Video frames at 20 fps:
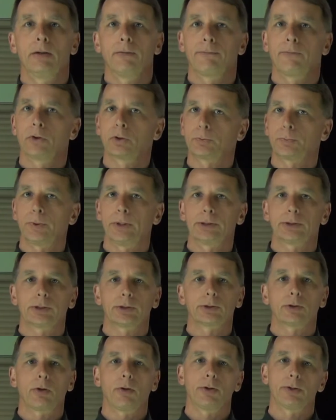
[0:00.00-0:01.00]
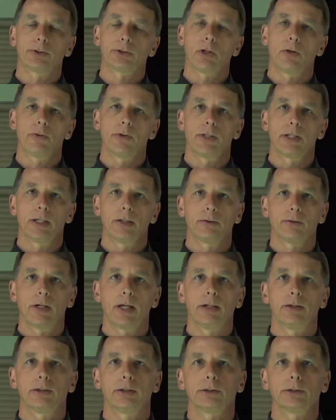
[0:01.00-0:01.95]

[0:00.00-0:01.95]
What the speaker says: first place to start is go to the internet.